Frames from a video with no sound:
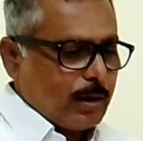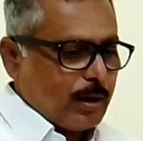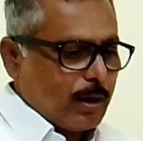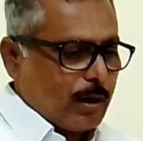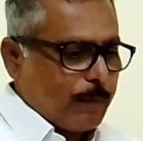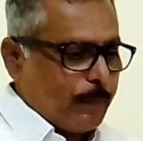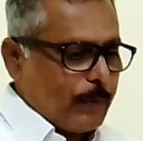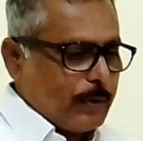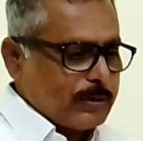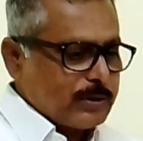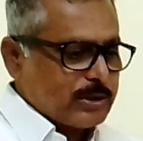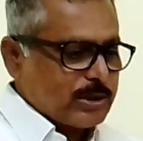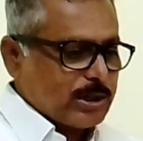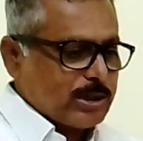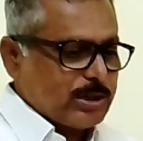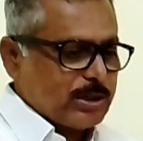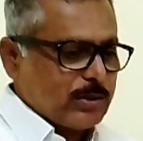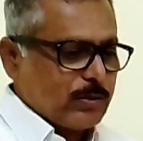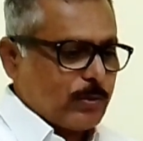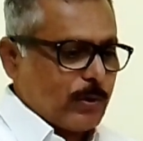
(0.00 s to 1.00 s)
Upon
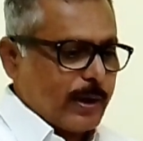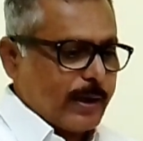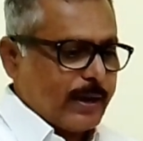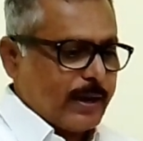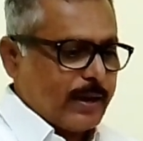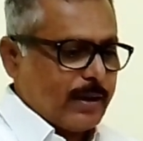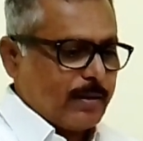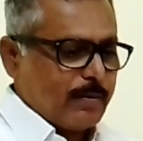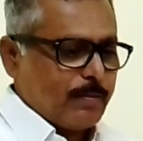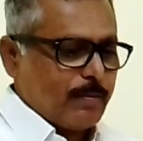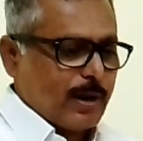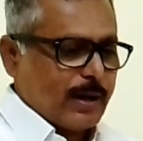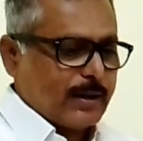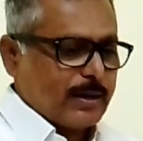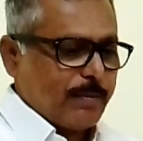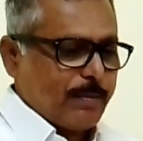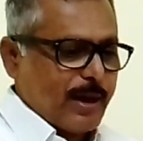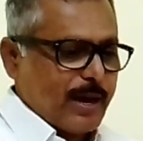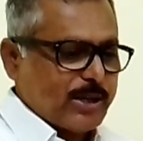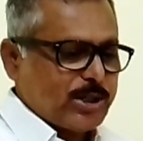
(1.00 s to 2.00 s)
such inquiry by
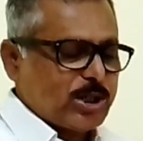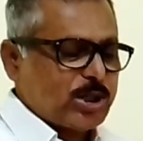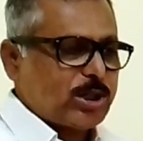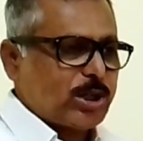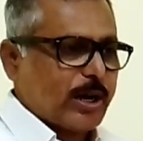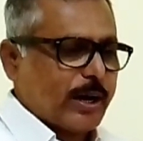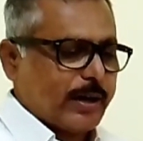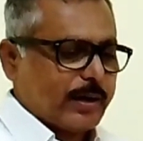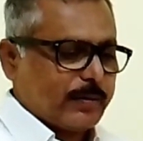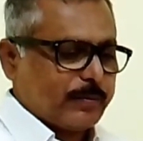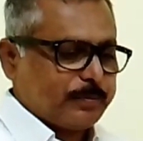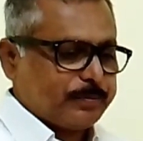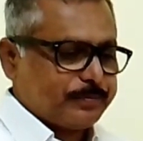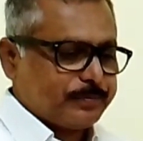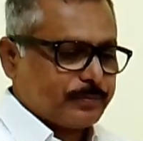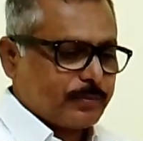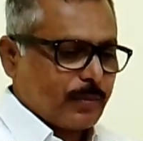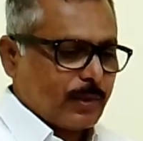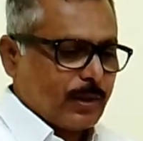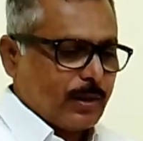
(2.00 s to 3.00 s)
the magistrate,
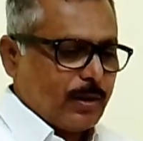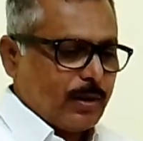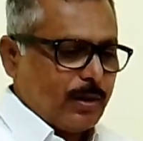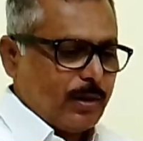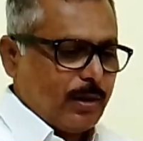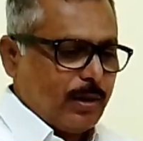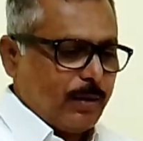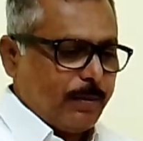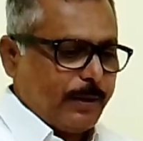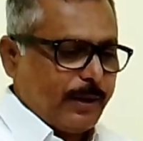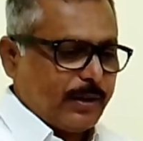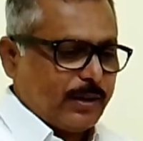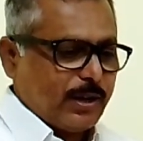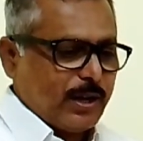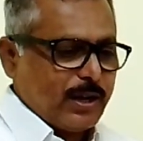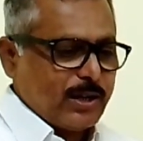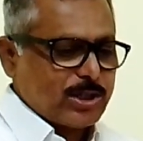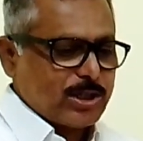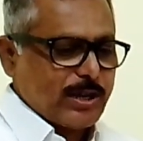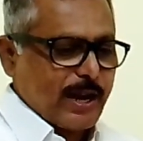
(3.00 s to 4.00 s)
if he
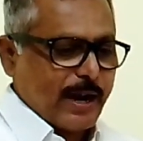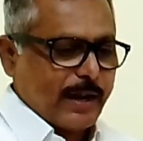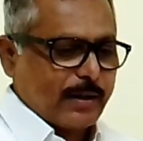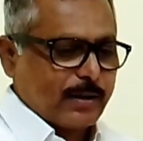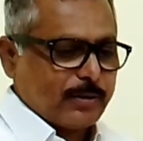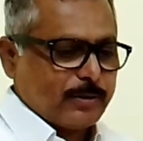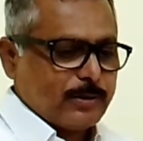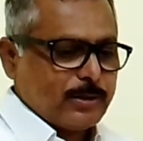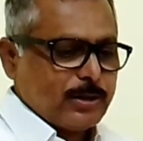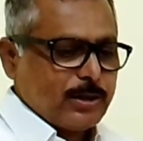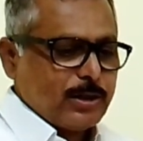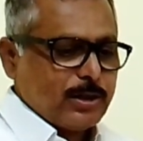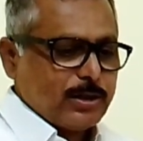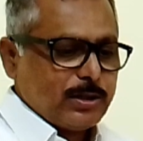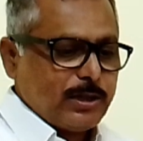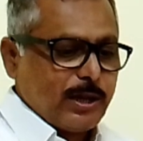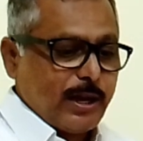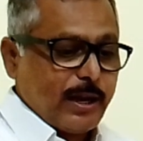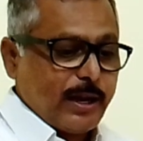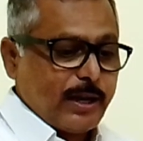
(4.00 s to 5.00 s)
thinks that
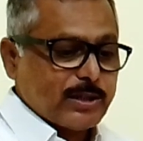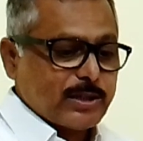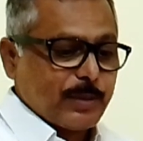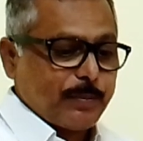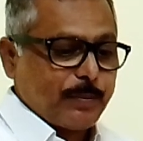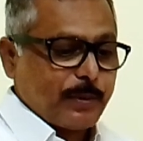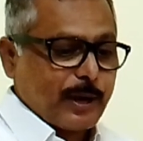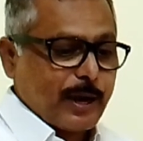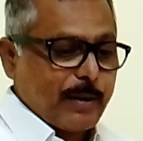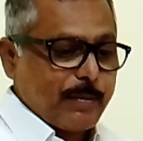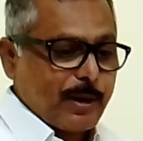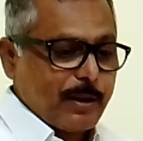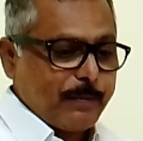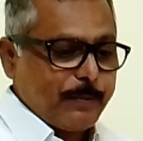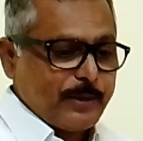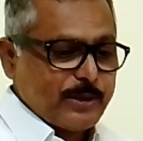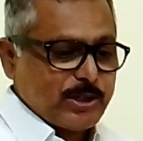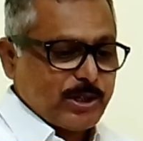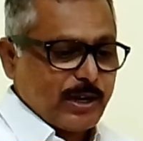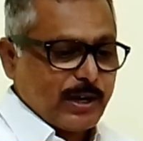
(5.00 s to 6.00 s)
there is a prima
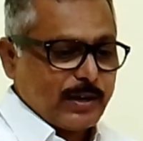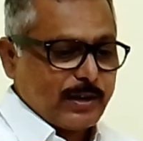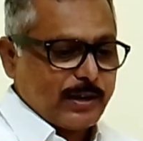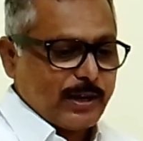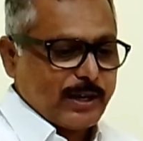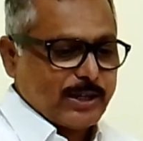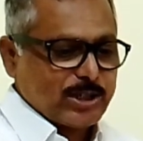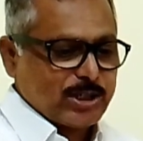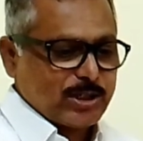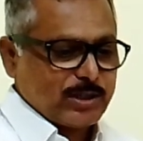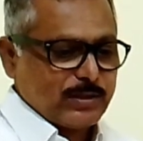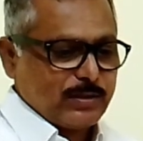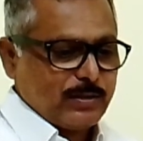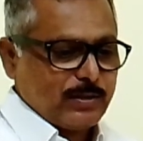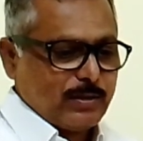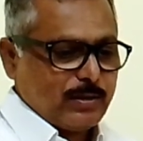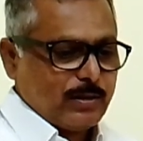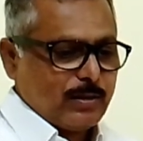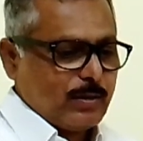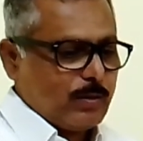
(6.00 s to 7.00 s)
facie case
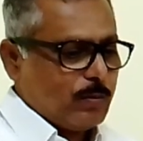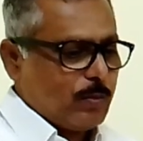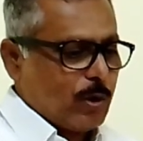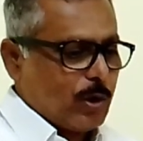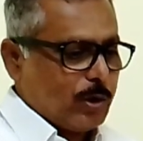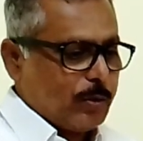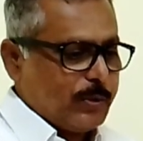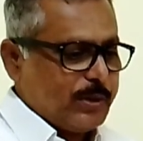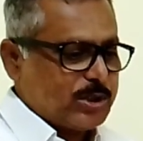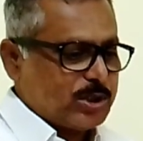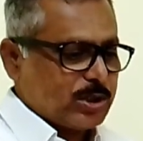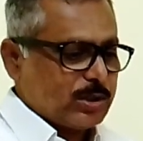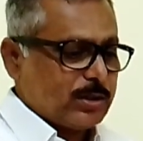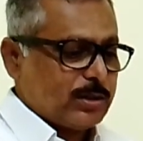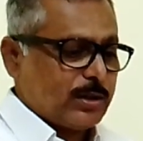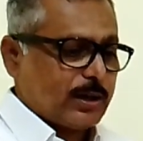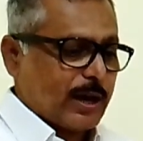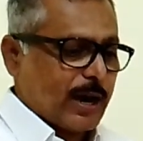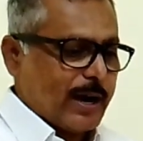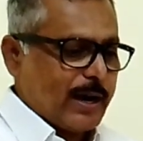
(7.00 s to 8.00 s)
for which
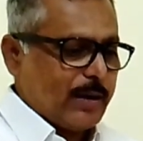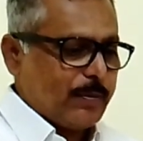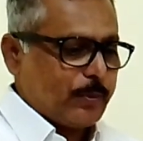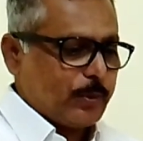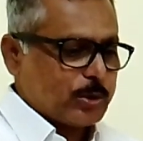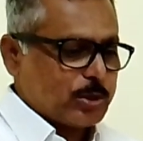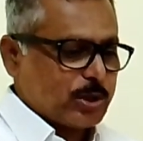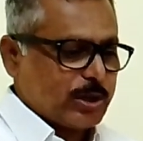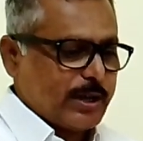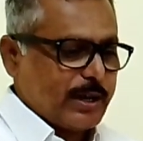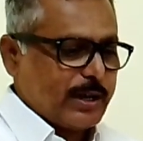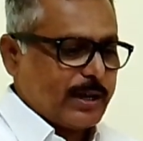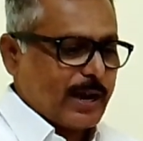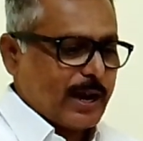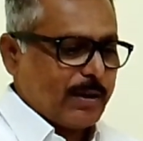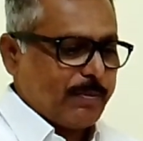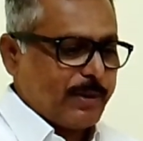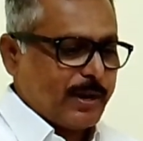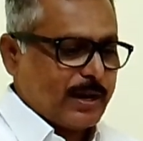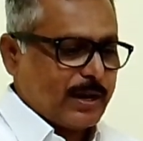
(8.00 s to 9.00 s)
trial proceeding
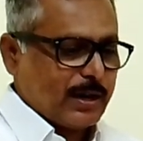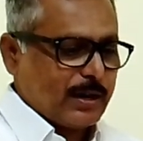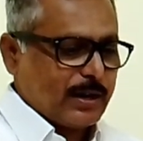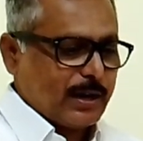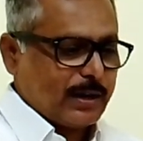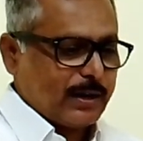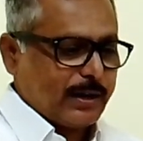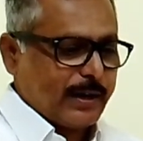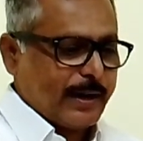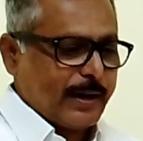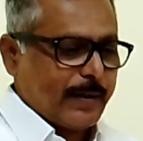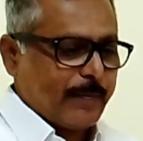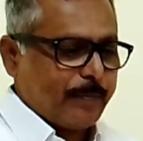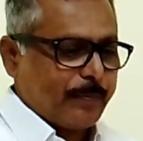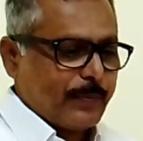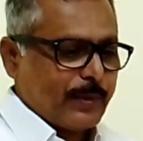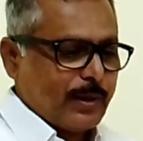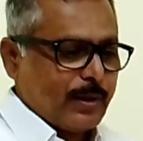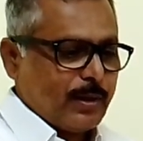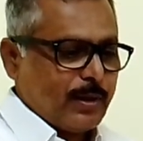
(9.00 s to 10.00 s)
can be conducted,
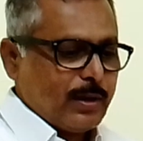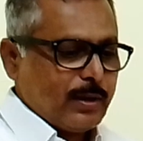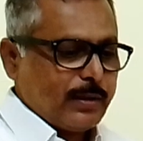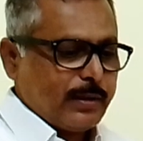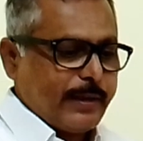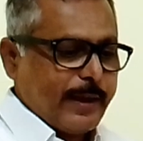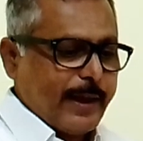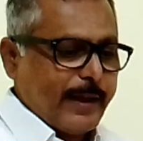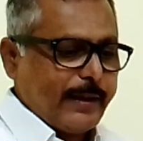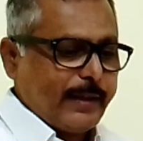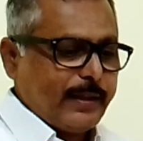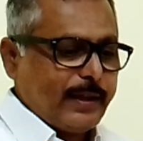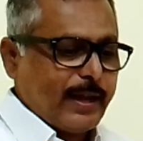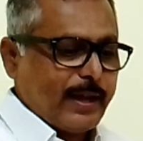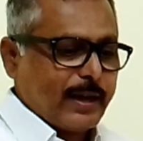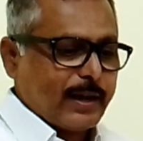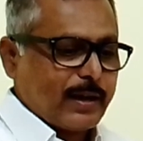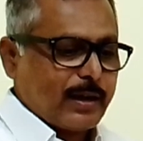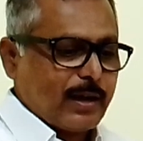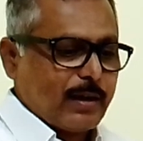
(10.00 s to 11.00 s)
then
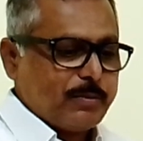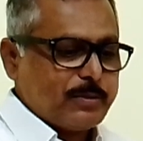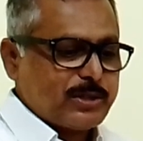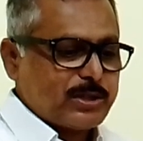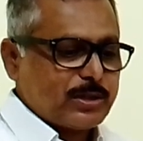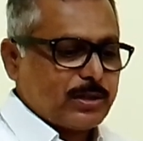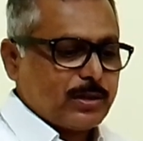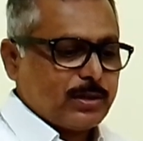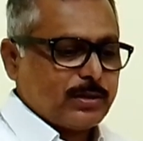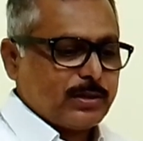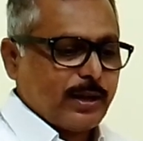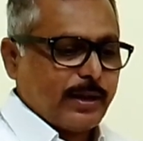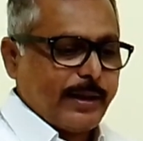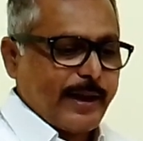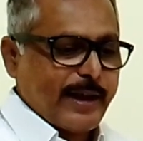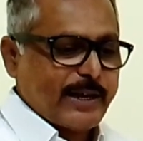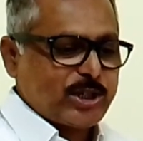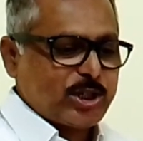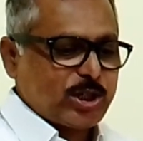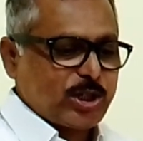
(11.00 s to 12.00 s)
there comes the
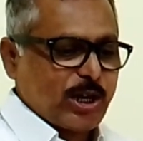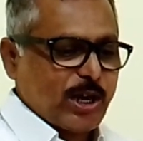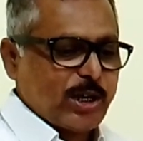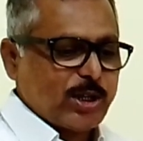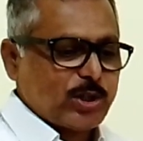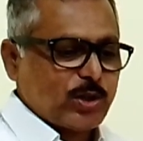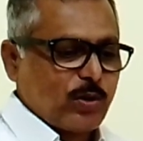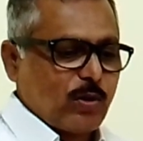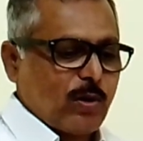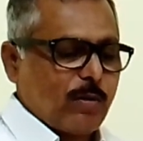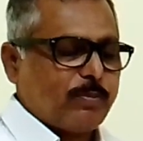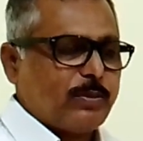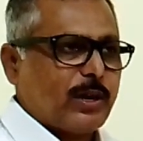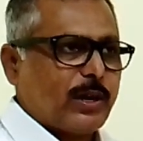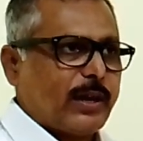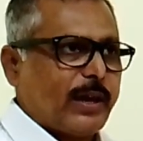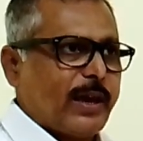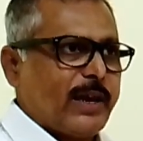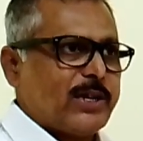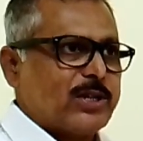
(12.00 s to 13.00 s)
next stage of
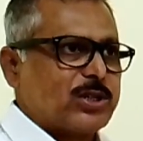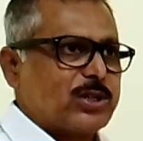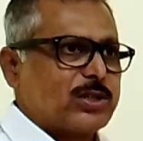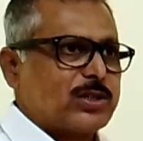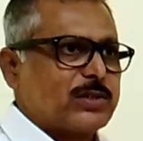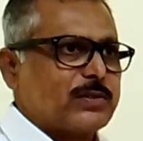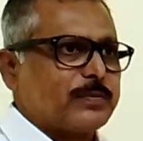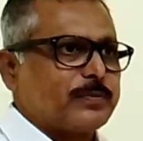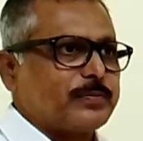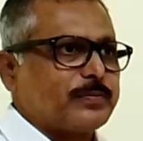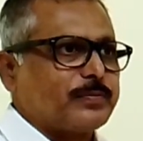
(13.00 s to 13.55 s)
the case.